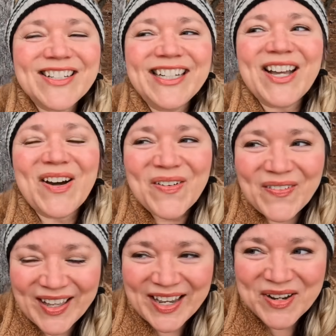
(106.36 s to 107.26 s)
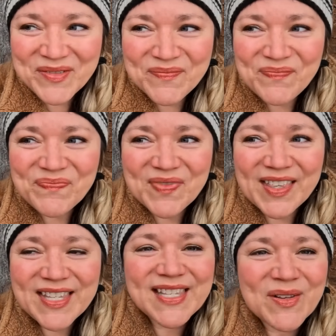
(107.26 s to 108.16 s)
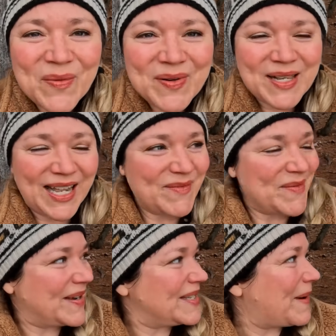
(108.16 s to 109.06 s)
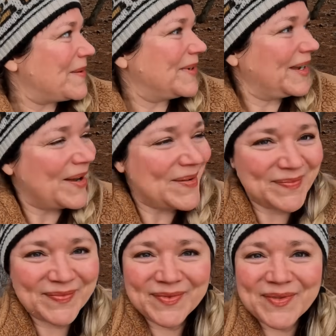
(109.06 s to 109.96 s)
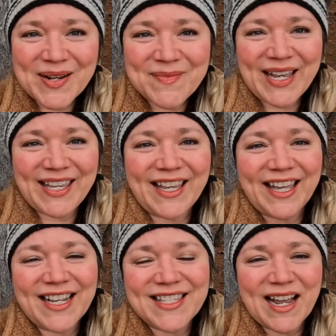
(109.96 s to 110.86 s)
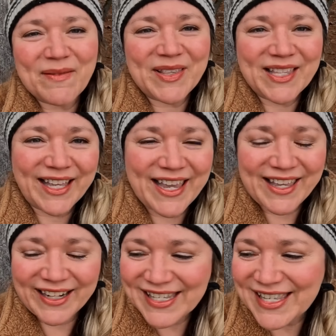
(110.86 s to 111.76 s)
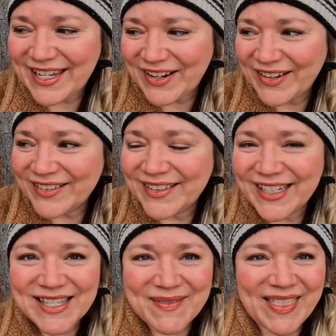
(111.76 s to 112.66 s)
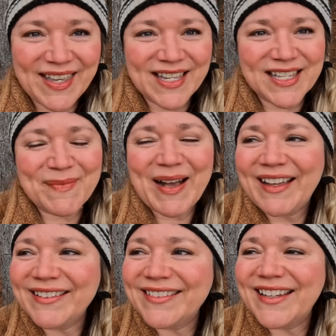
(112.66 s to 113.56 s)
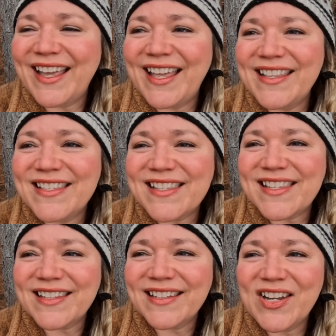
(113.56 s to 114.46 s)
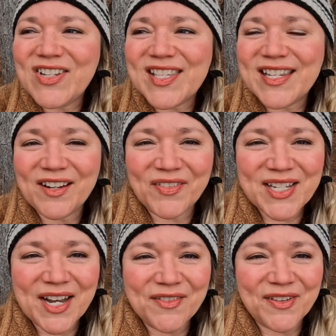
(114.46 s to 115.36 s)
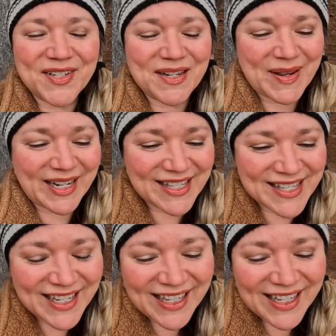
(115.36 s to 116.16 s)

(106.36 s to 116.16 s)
During COVID, this has always kind of been my spot where I come when I'm hiking and I stop at the lake and I sit here and it's my thinking spot and I usually sit here for 10 or 15 minutes.